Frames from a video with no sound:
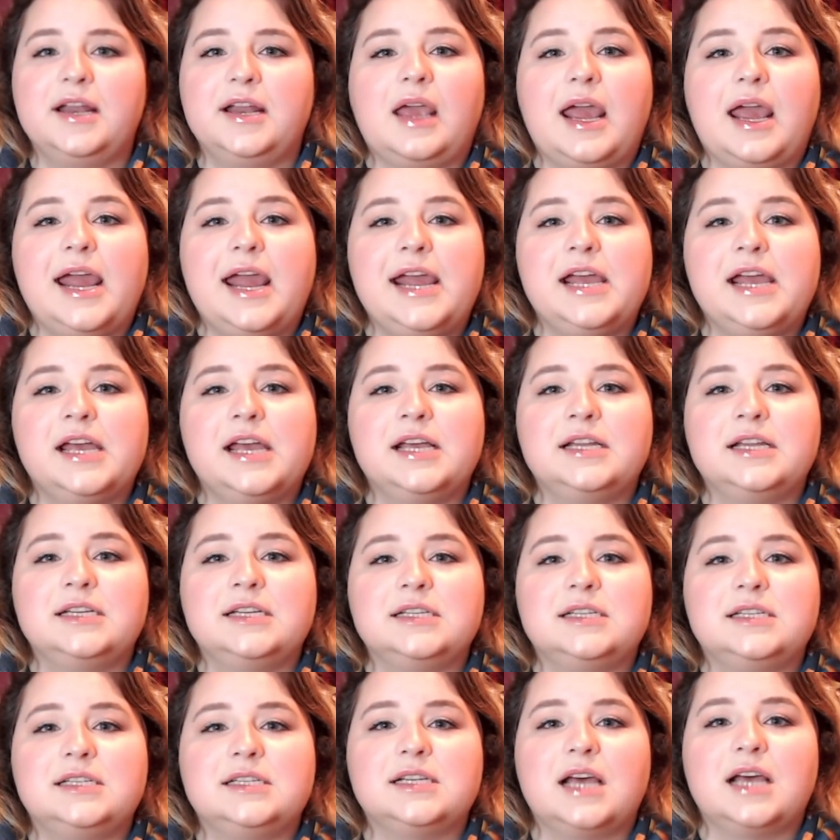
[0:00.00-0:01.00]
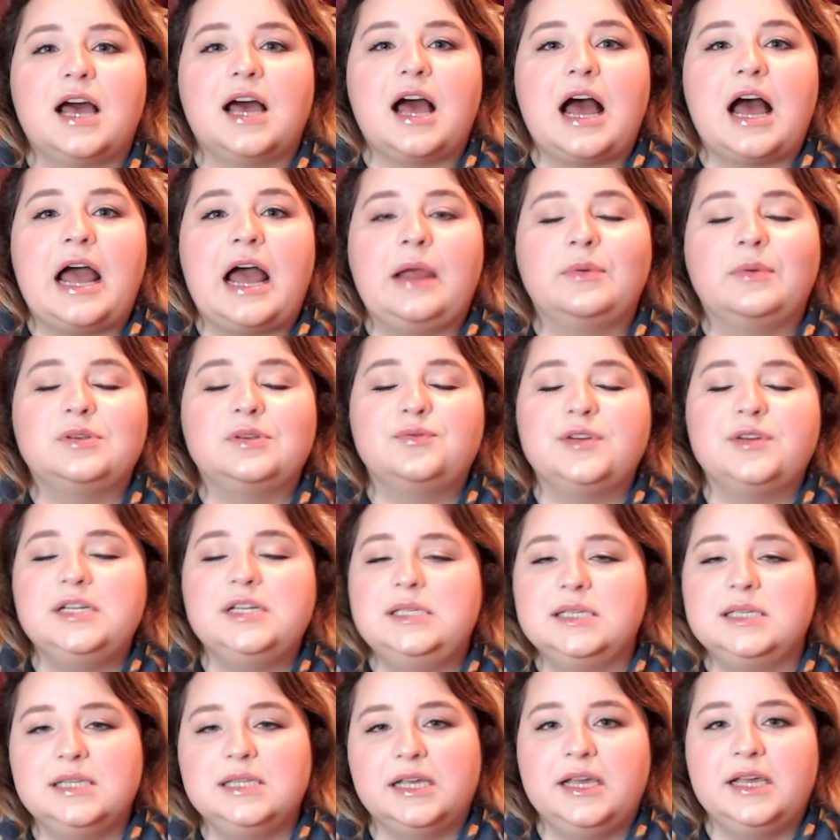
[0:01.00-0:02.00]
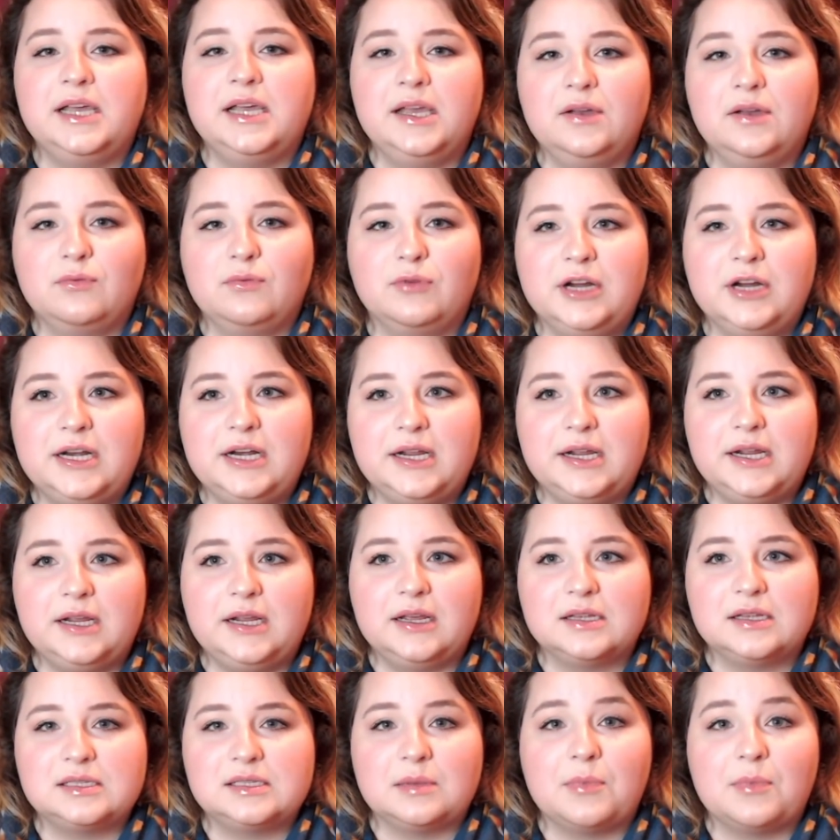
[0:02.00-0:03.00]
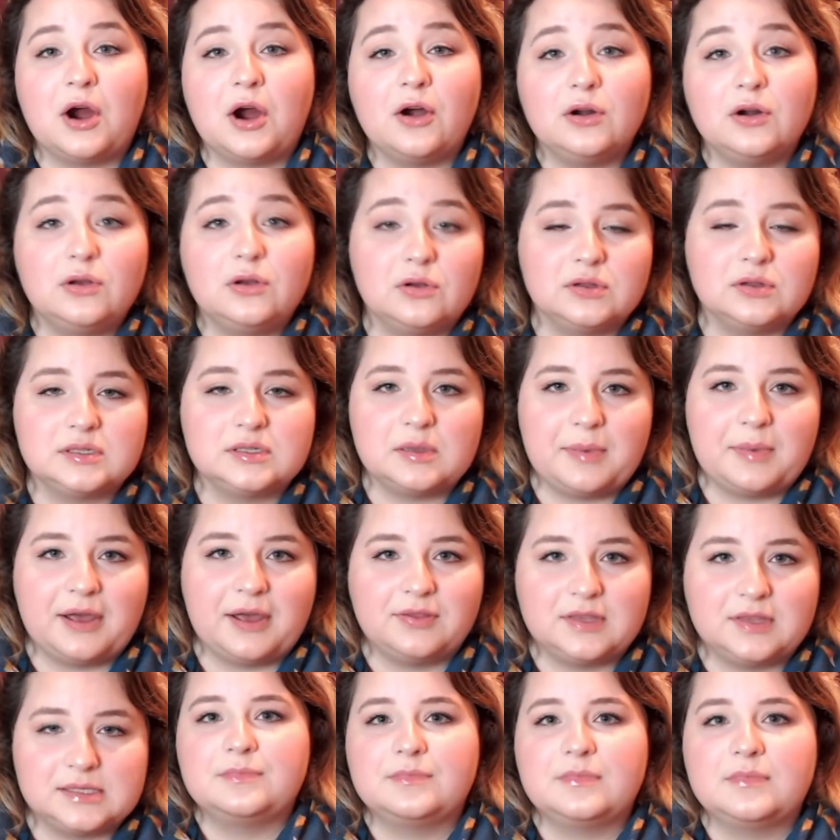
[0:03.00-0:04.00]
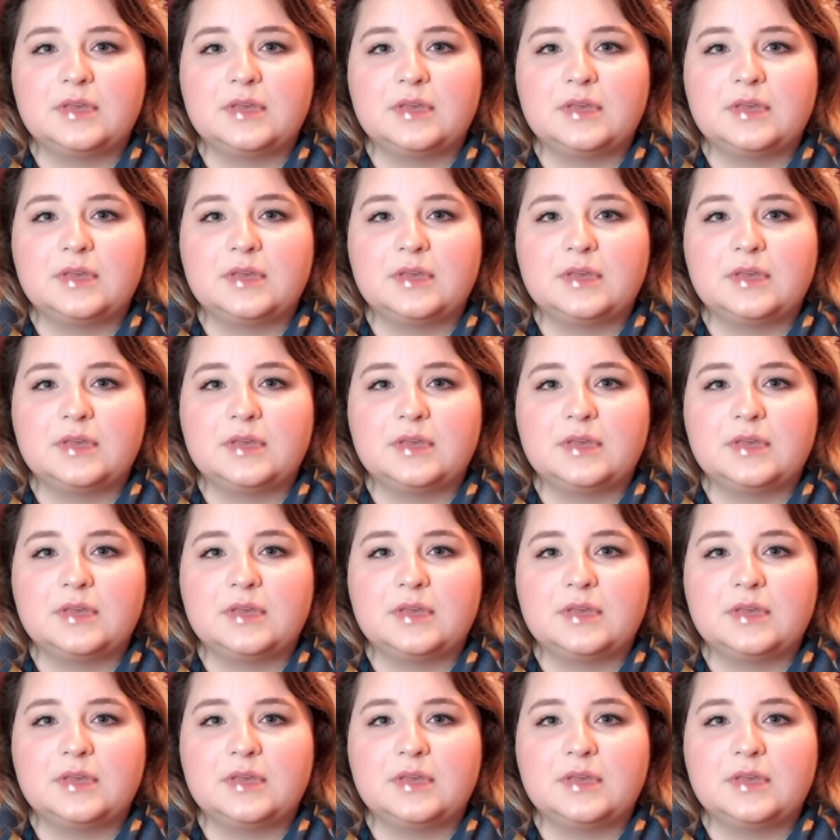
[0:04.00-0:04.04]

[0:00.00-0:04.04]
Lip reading: And I was recently reading some articles about this.